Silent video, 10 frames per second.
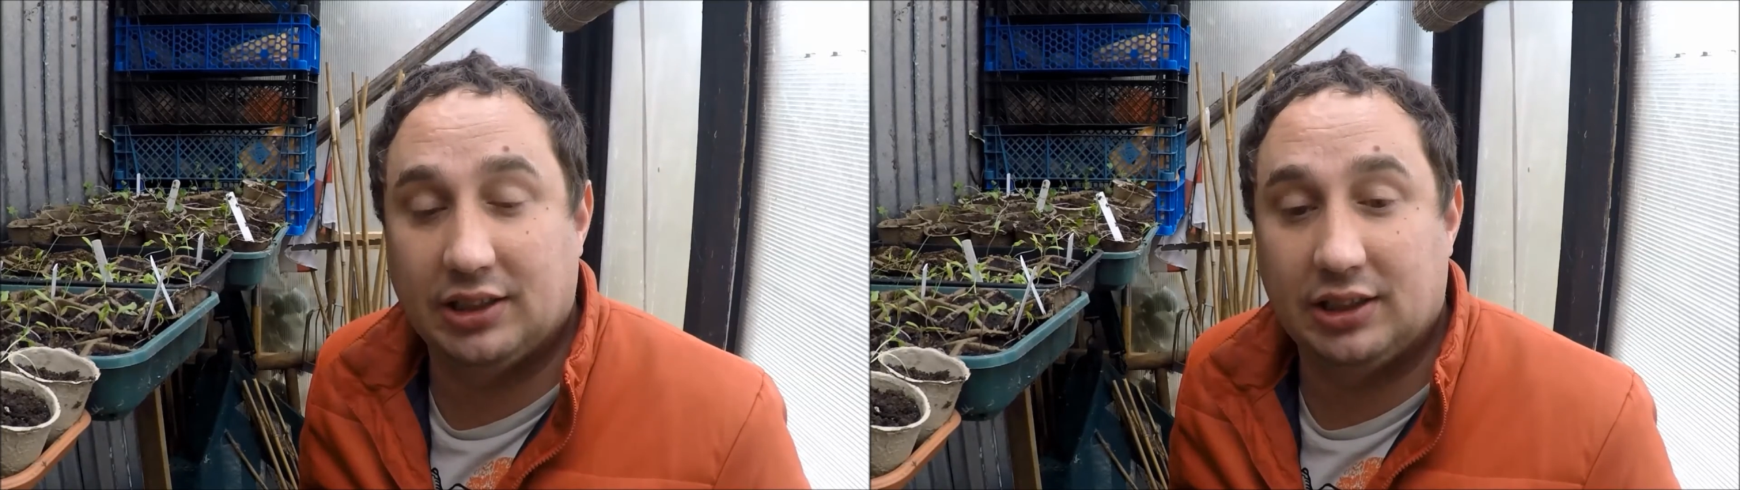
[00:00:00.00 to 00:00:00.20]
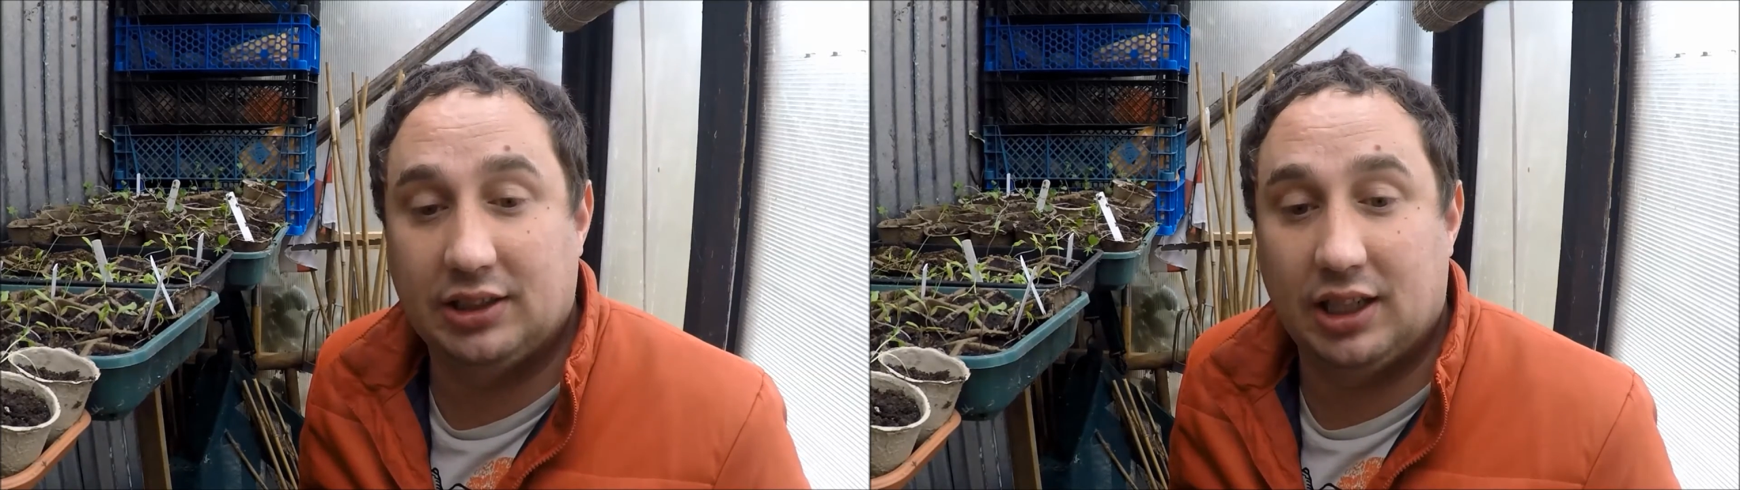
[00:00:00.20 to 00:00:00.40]

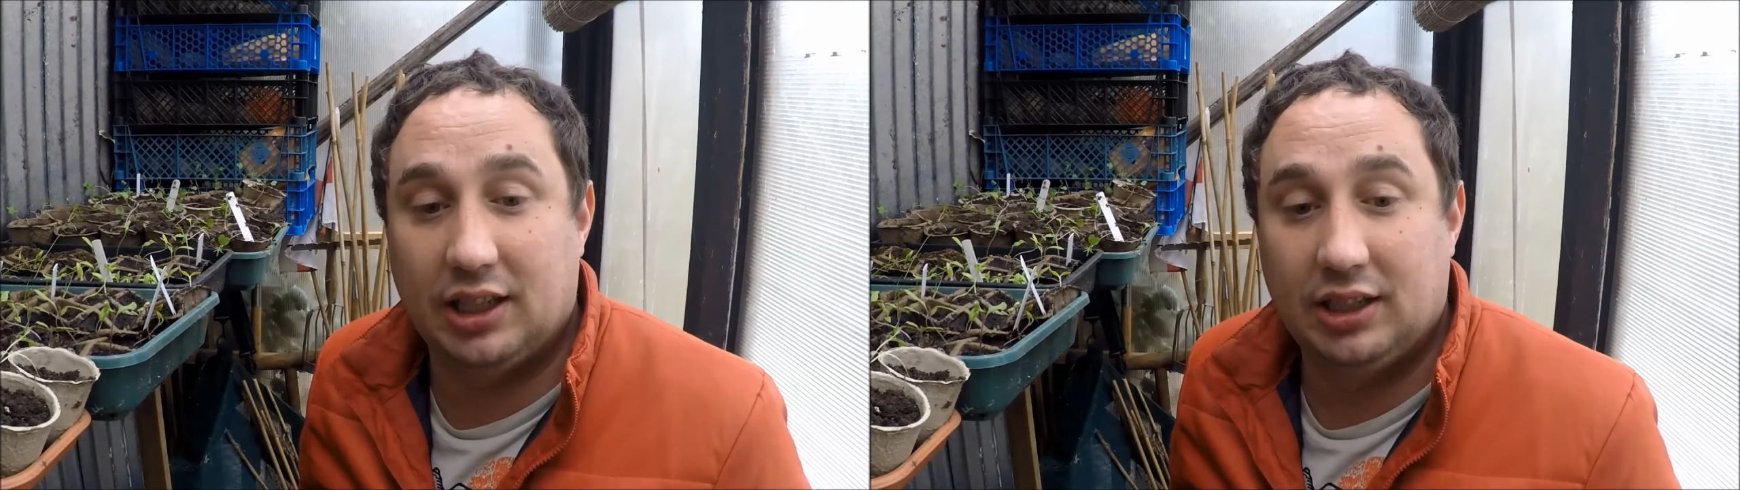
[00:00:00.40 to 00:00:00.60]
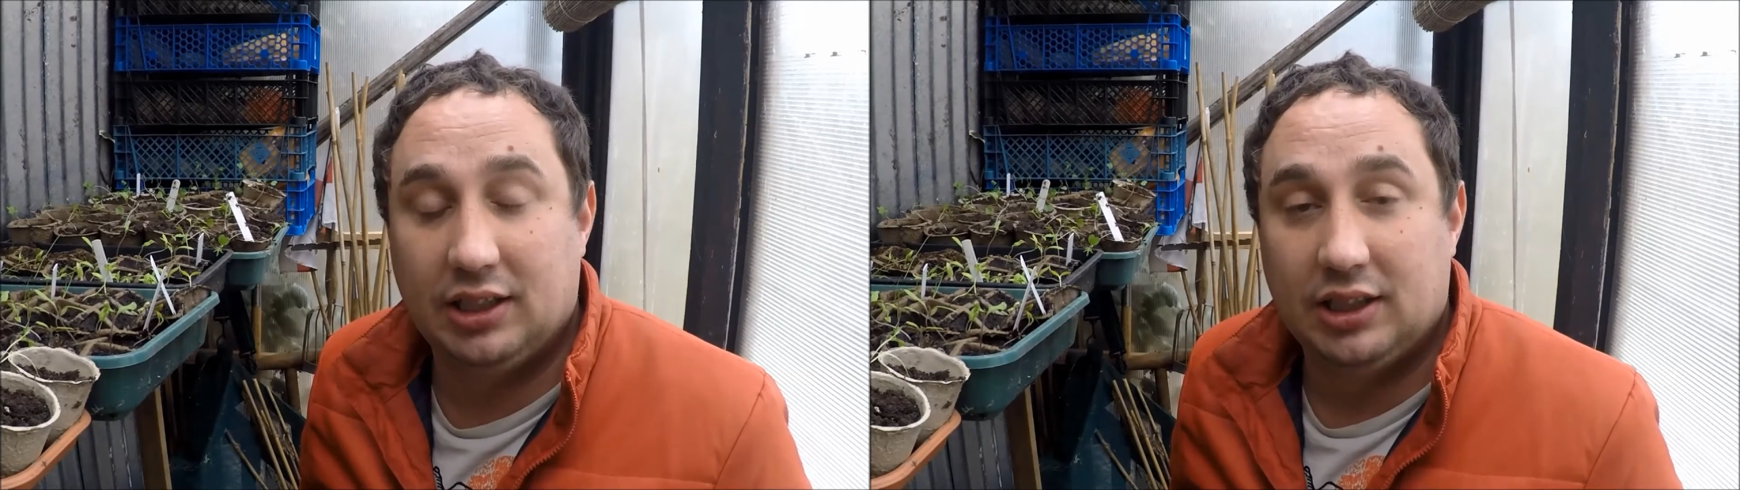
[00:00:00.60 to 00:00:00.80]
and
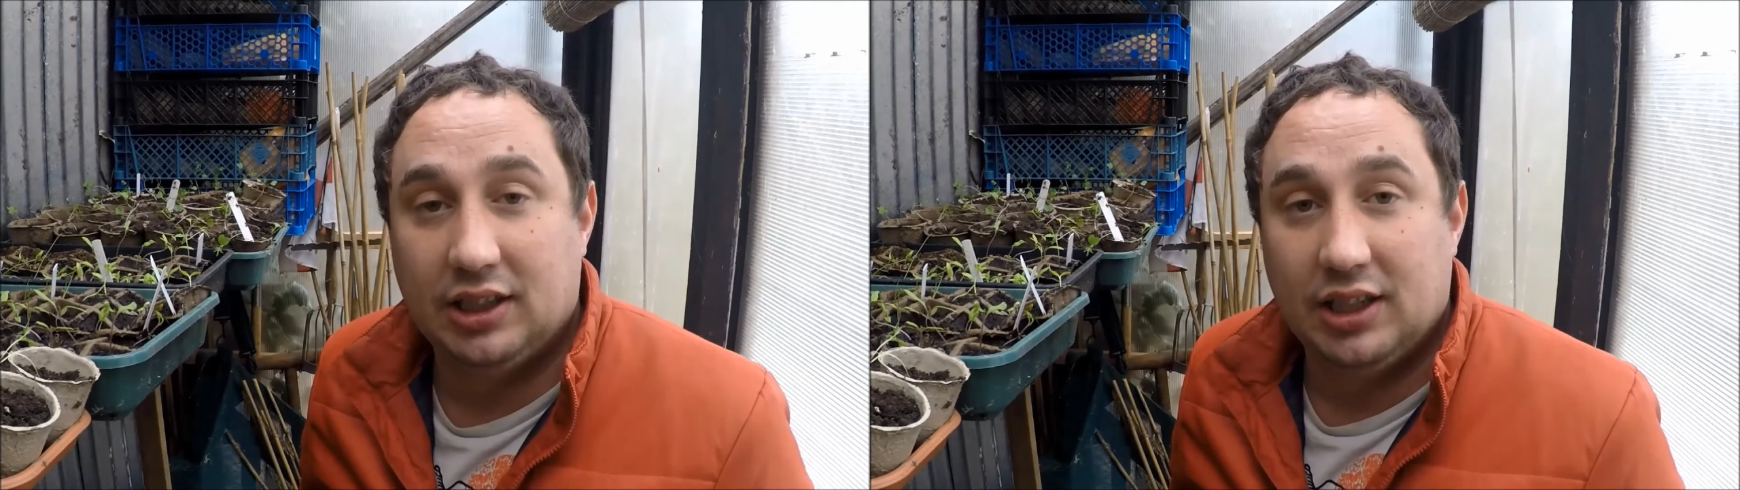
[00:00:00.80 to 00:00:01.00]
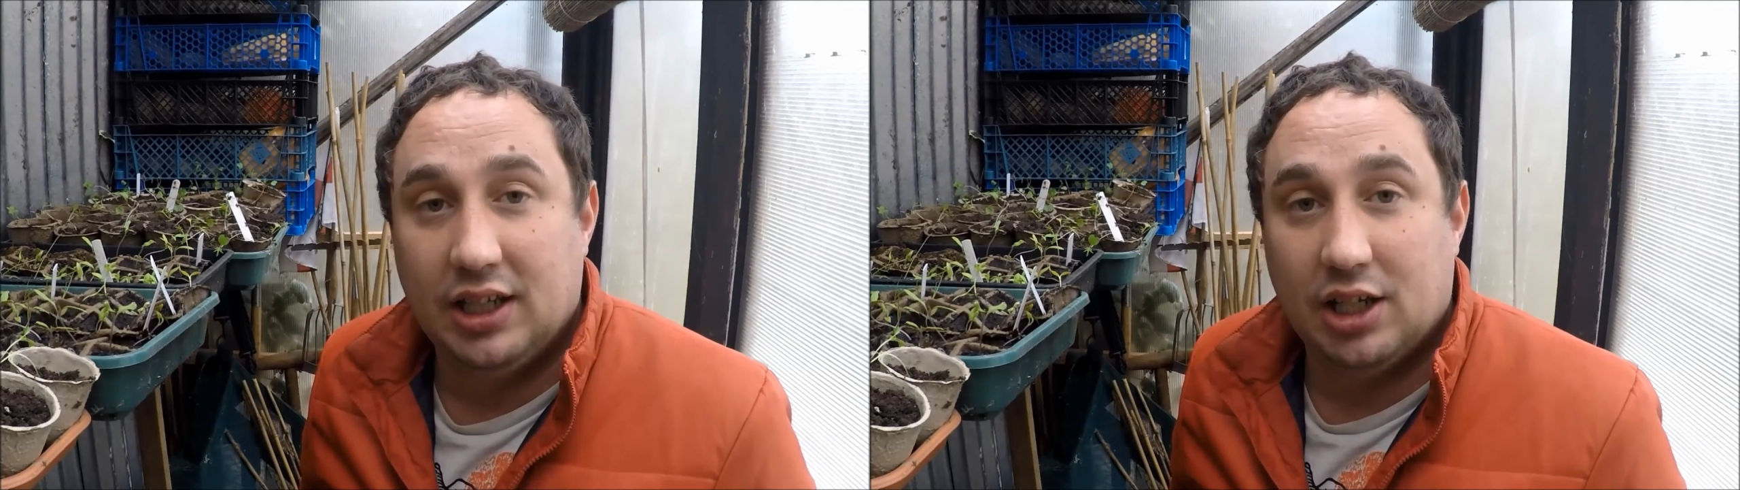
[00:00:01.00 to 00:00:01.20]

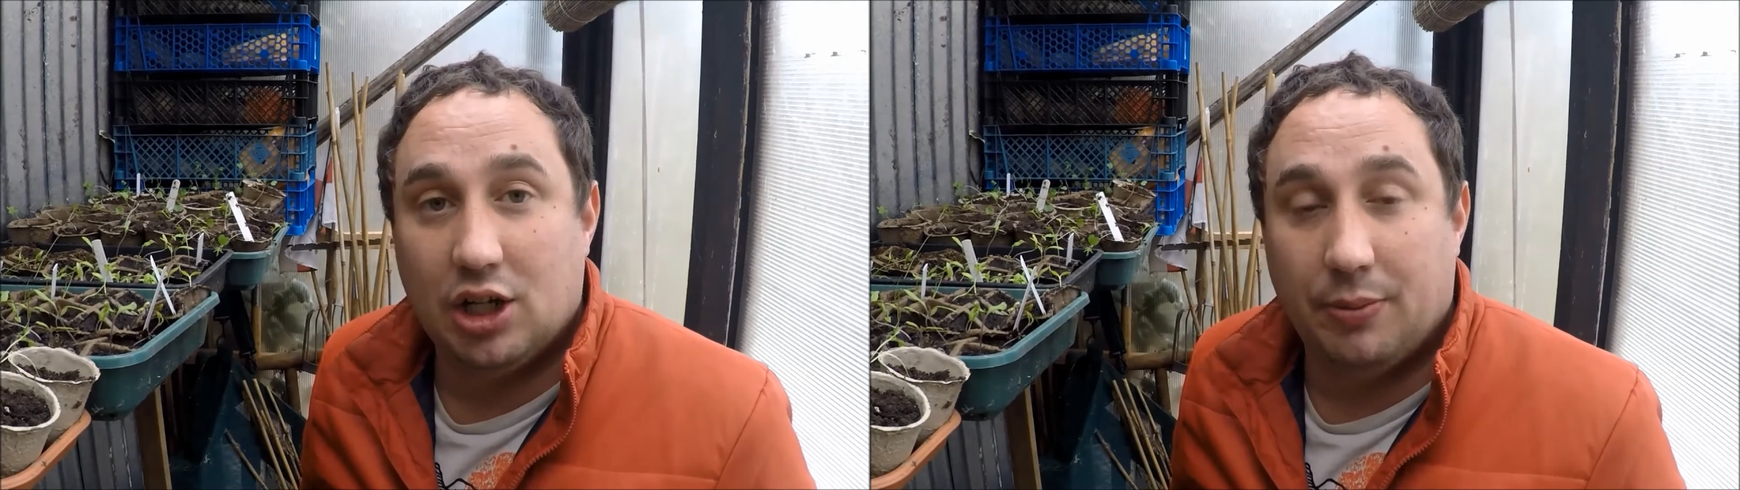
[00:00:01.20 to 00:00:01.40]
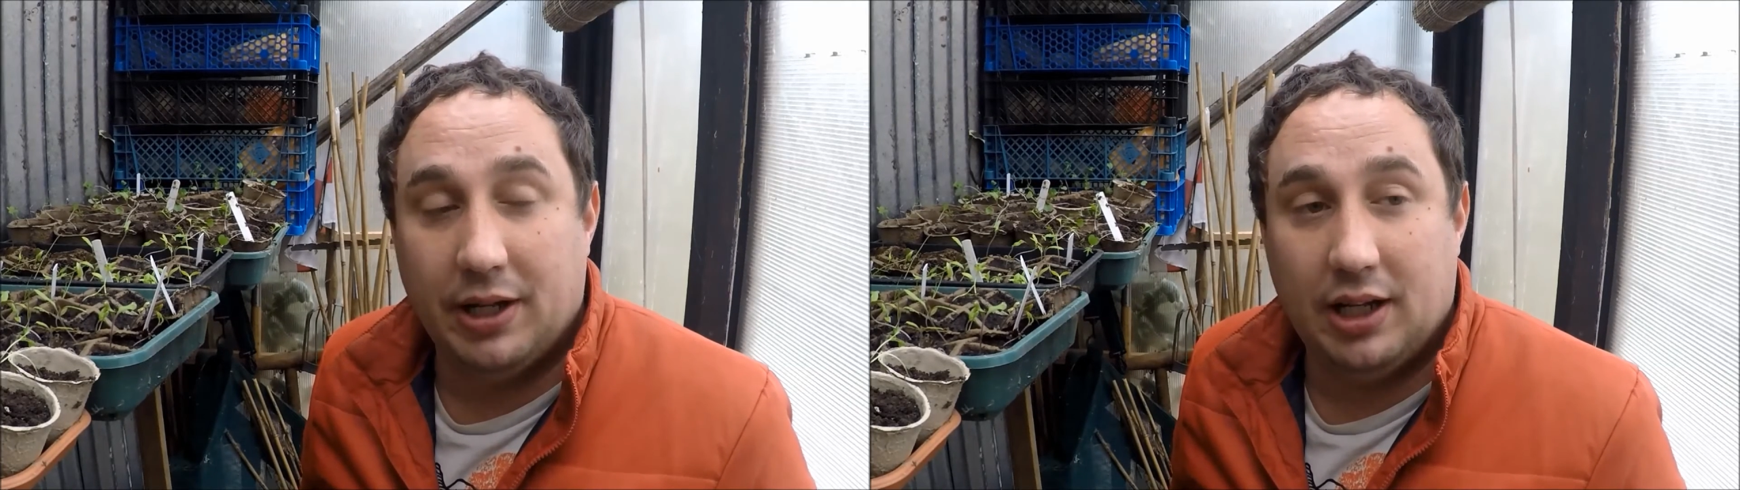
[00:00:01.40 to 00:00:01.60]

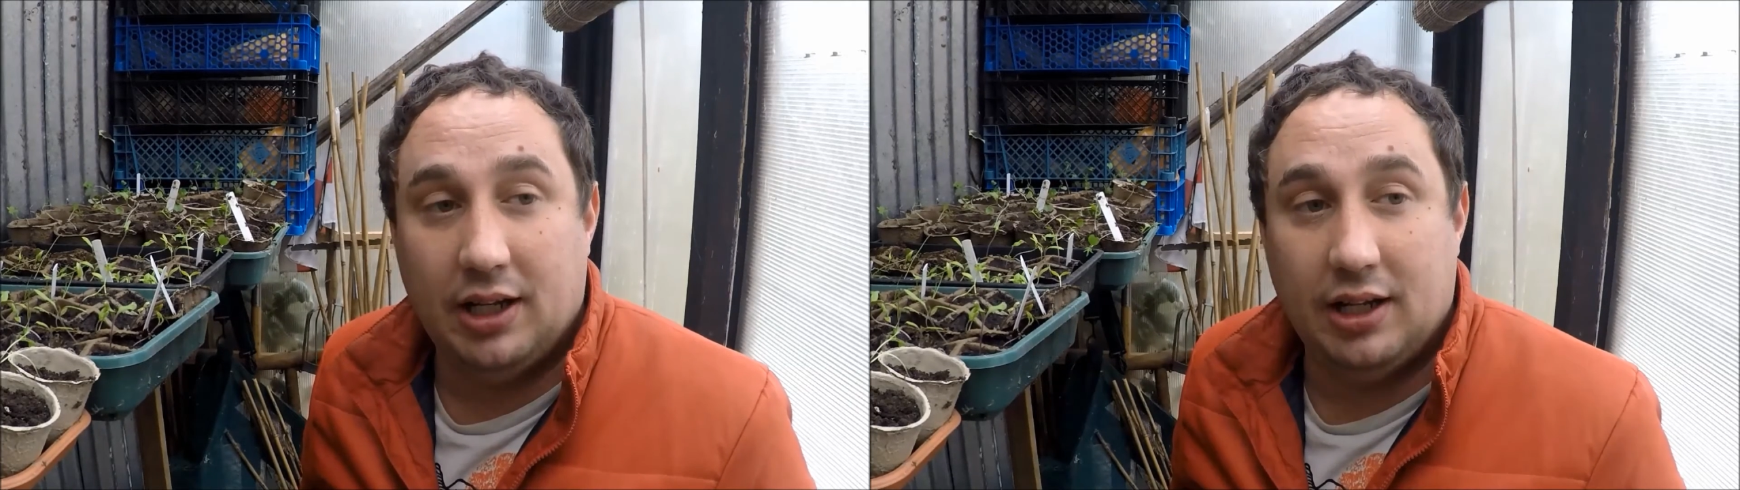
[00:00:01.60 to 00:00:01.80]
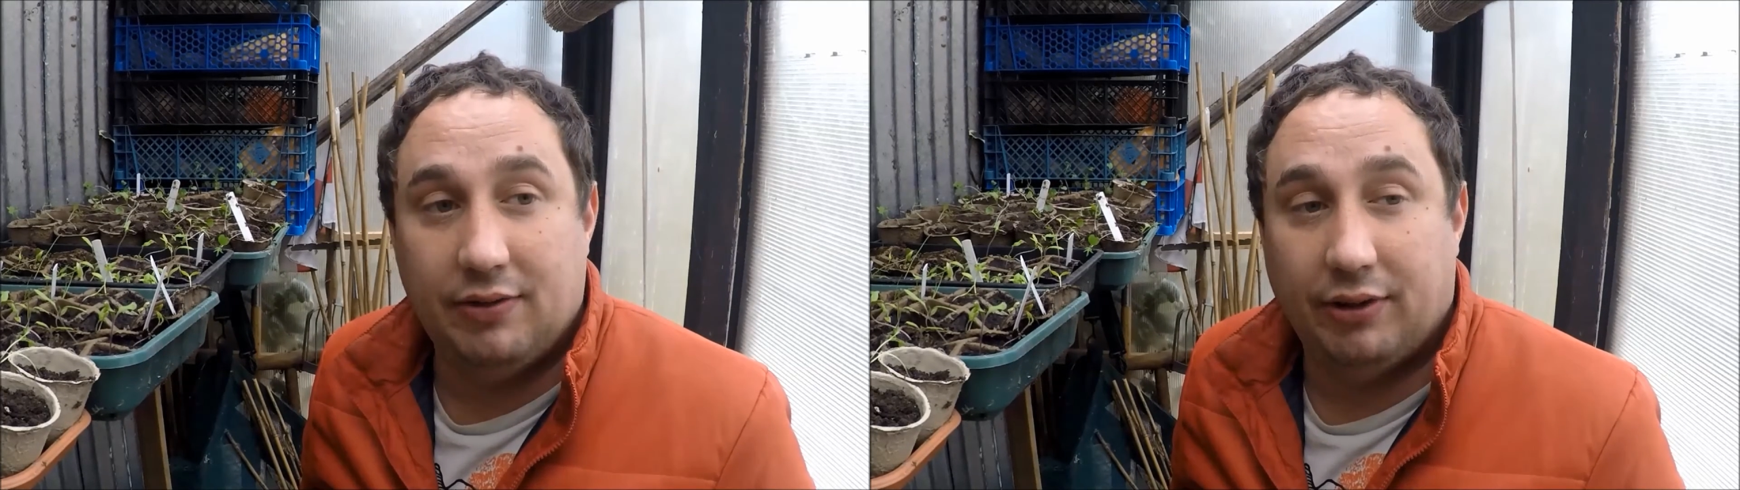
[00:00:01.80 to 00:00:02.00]
comment
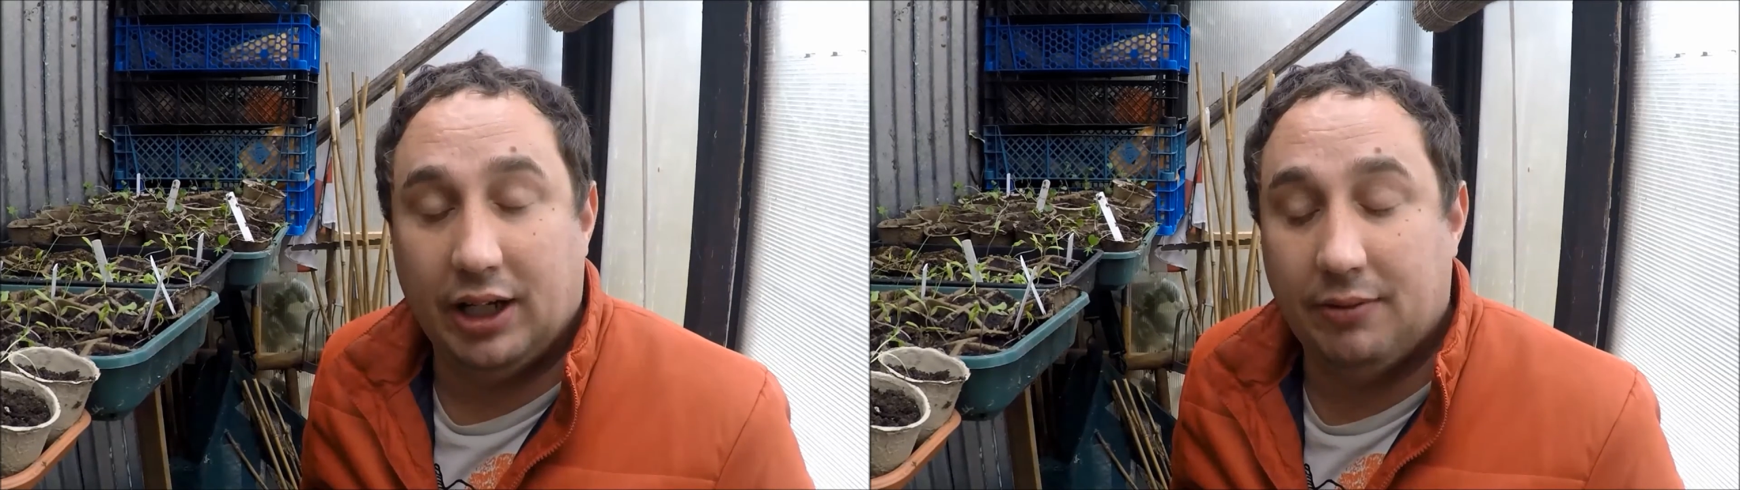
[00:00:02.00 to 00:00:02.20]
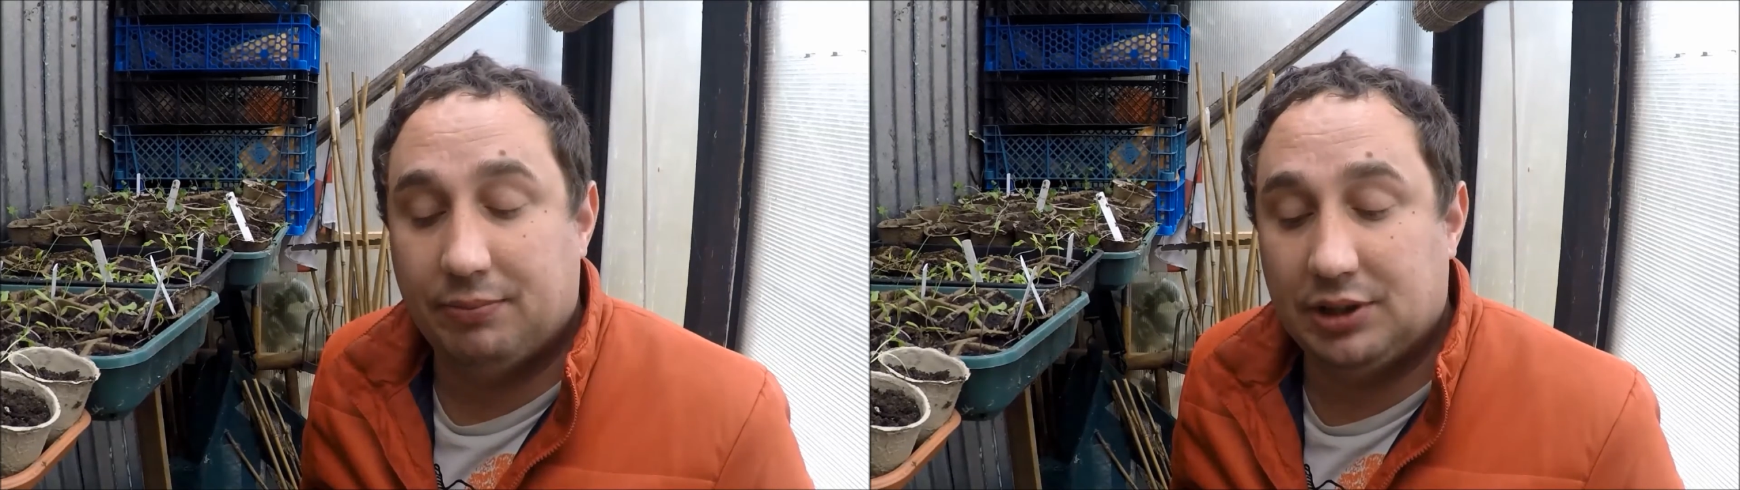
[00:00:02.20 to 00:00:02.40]
and everything.